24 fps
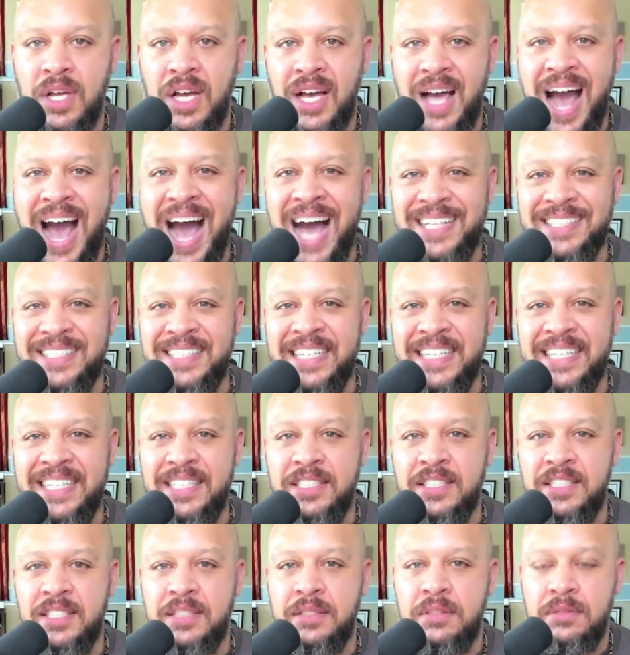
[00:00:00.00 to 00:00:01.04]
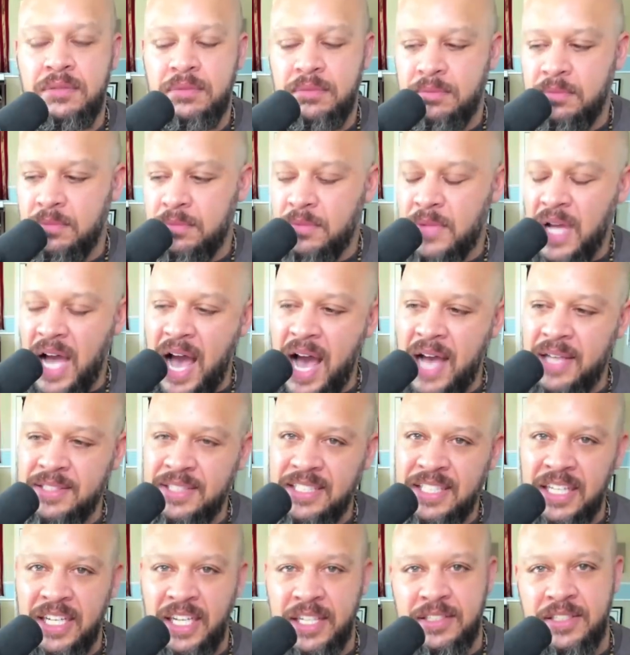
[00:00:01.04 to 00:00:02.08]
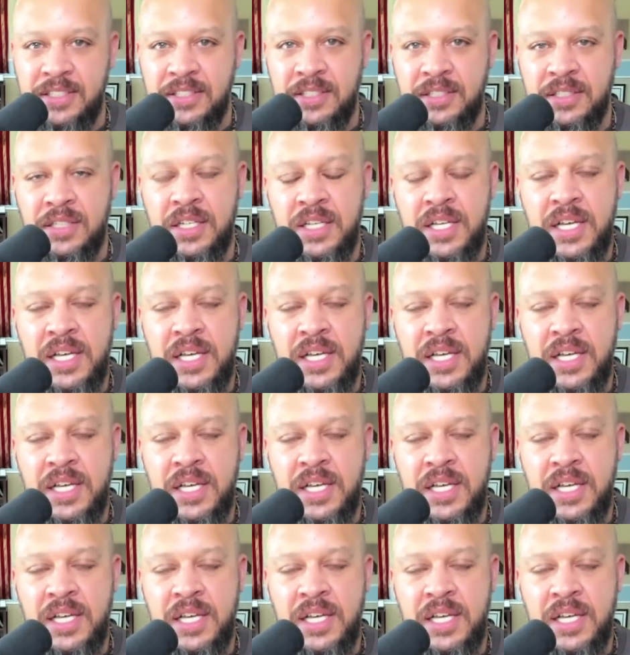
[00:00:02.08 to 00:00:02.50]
Hasids, the Hasidics.